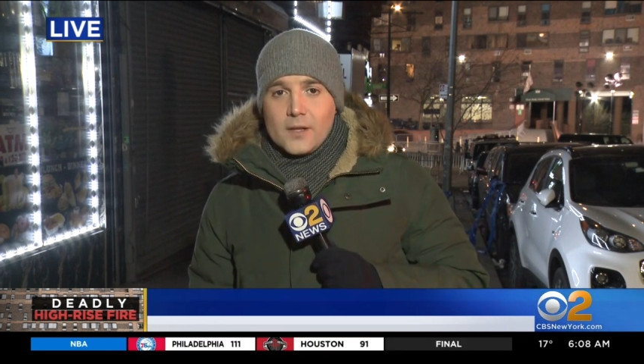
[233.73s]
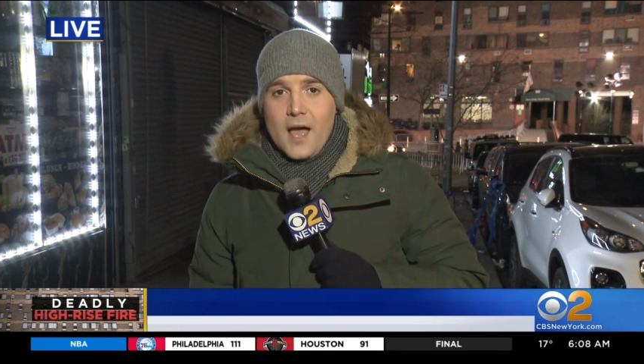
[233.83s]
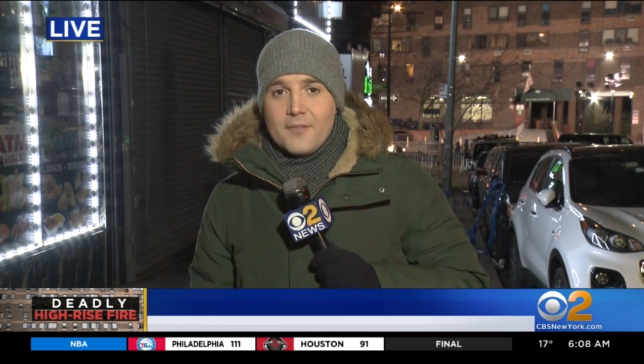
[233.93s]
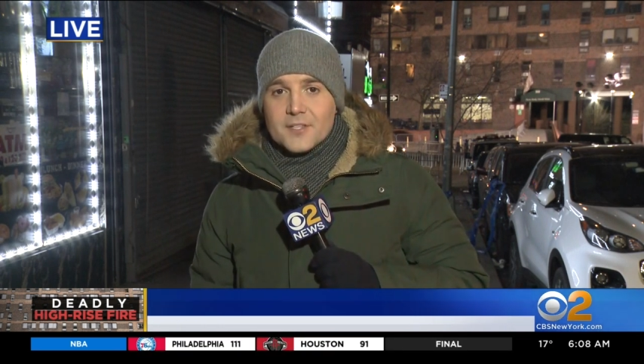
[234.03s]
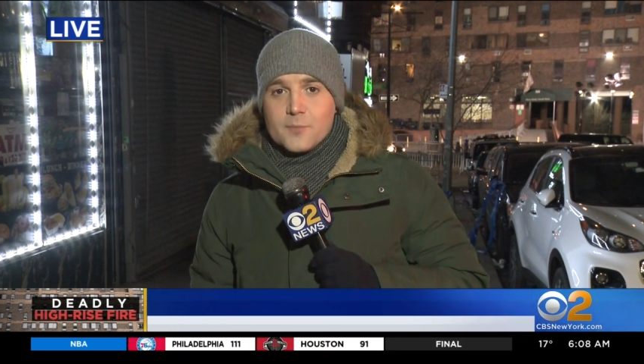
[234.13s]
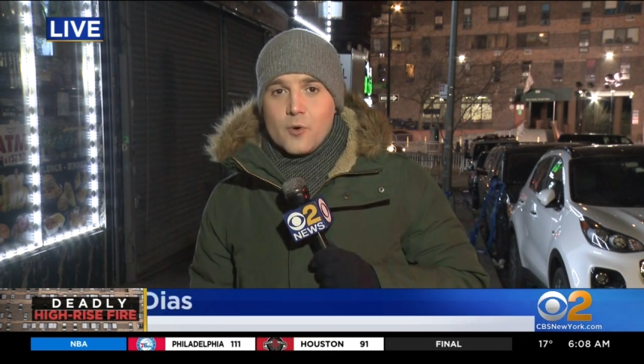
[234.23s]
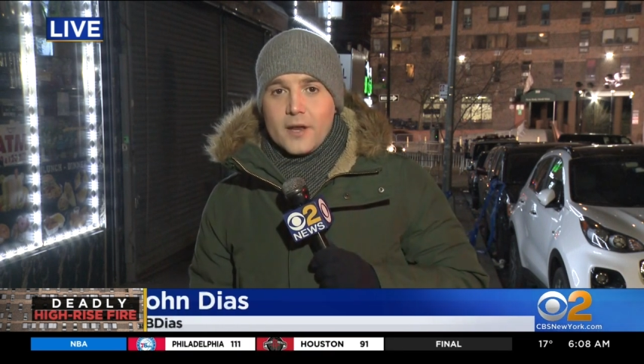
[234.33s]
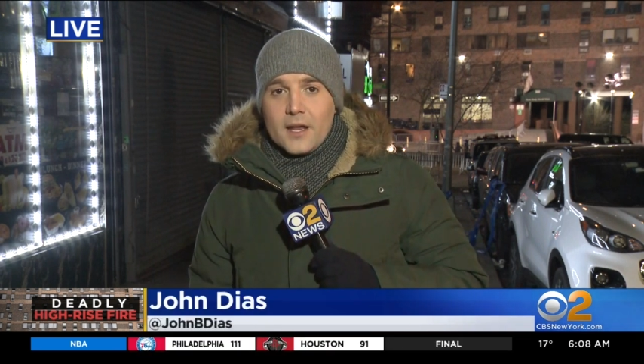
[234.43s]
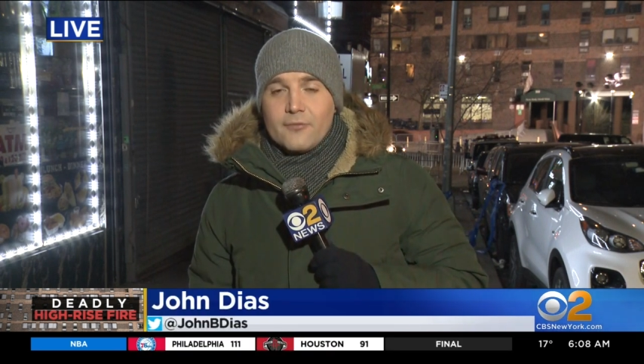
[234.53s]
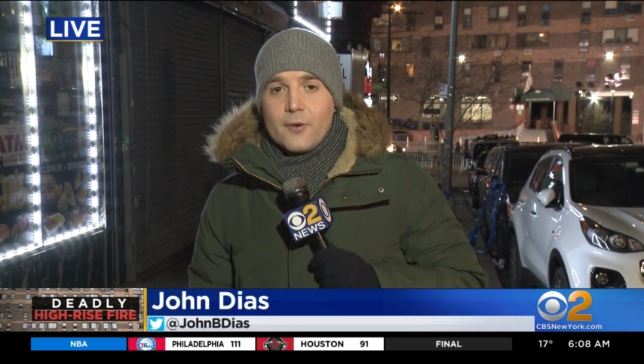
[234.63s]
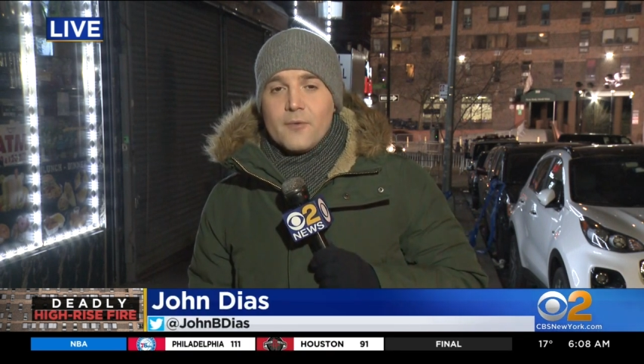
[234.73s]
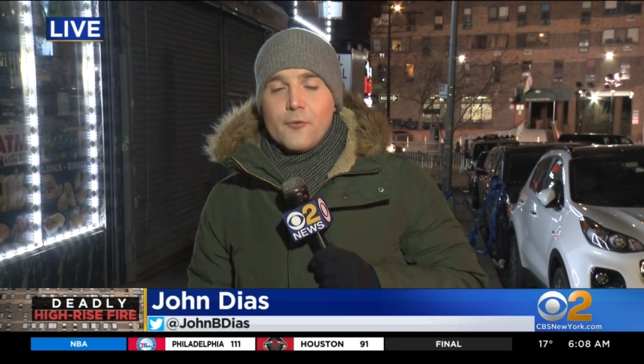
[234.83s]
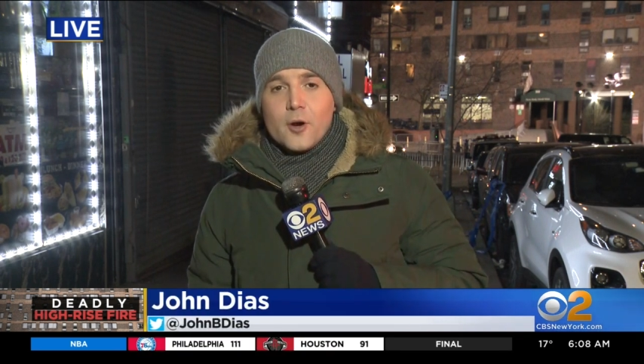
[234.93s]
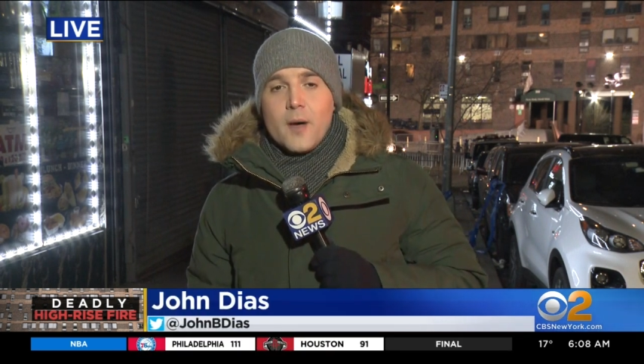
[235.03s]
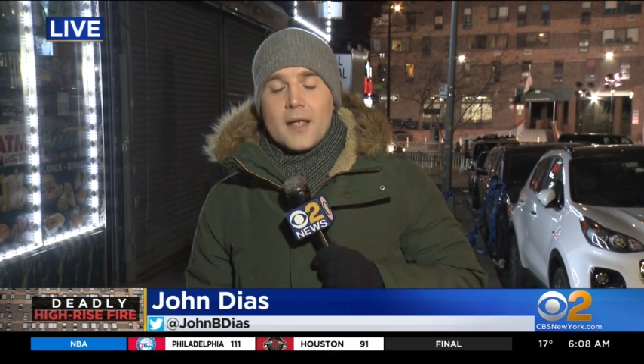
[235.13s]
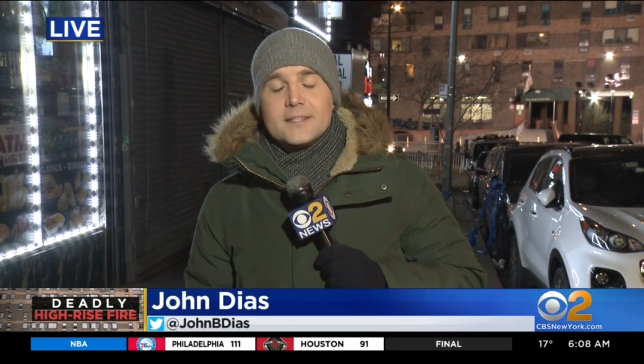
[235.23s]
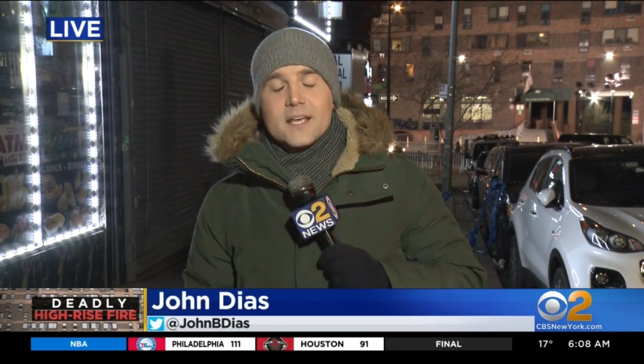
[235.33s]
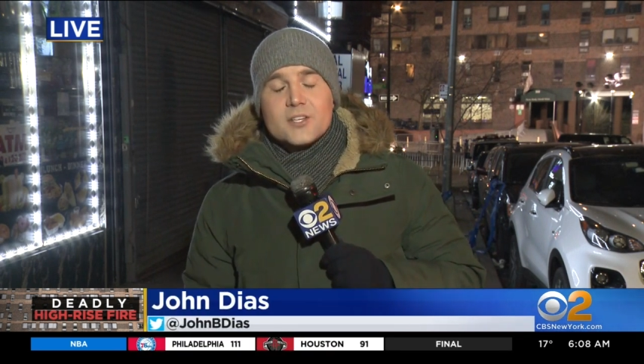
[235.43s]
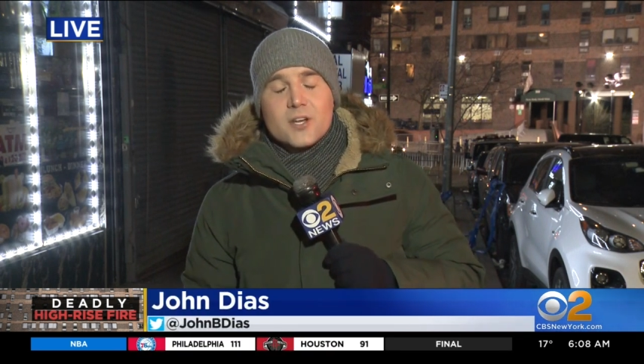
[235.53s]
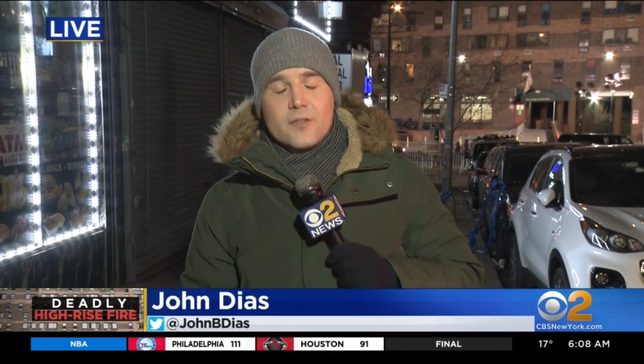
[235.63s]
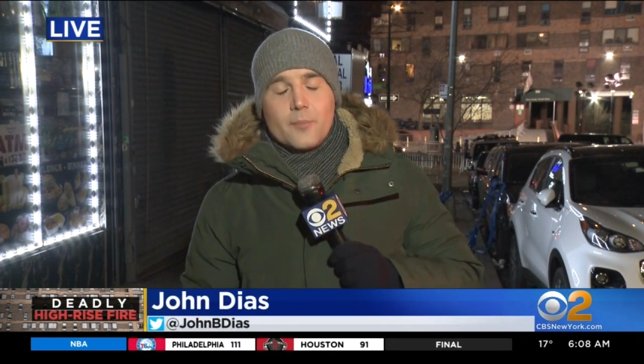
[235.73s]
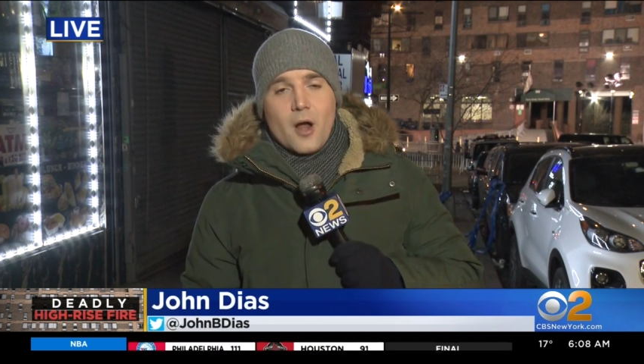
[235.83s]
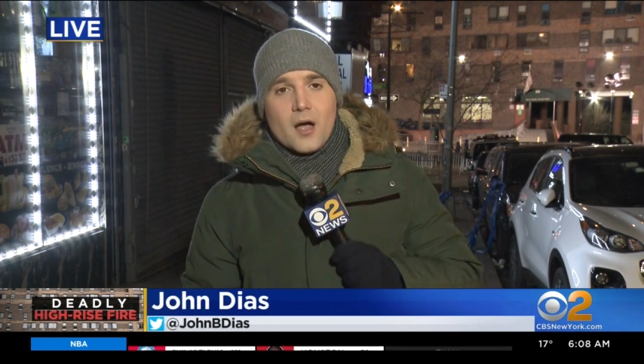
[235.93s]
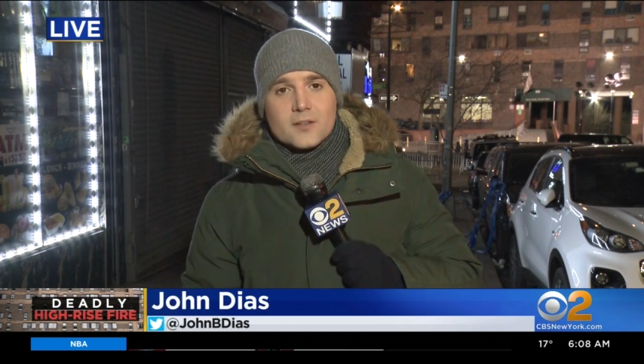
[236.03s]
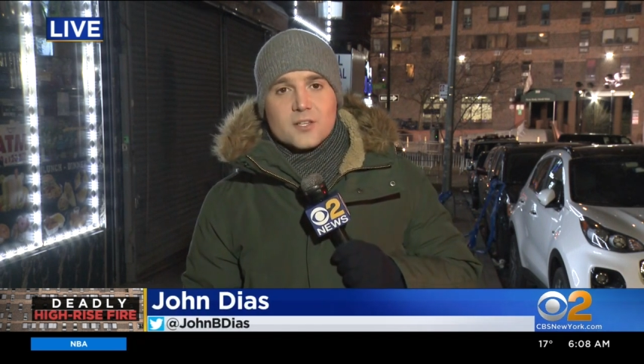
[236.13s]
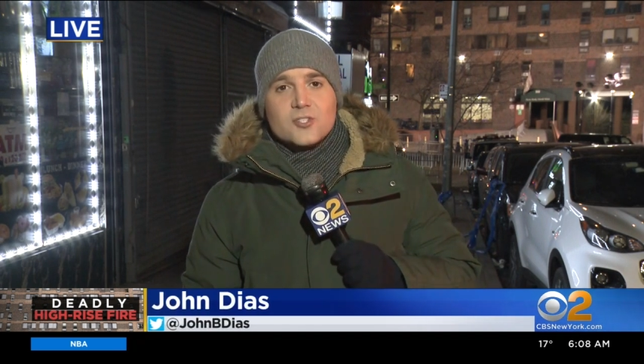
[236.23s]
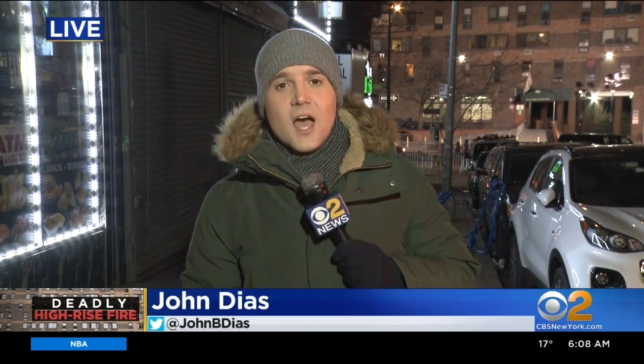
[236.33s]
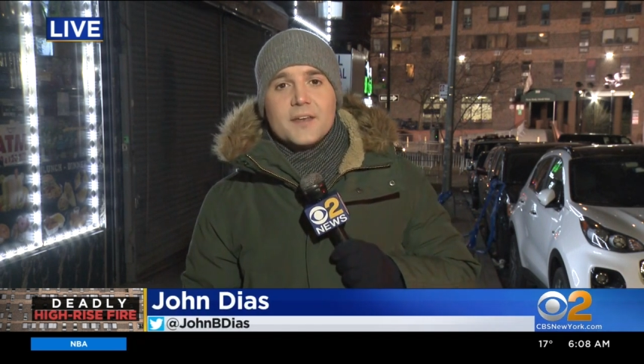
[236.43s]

We're live this morning from the Fordham Heights section in the Bronx.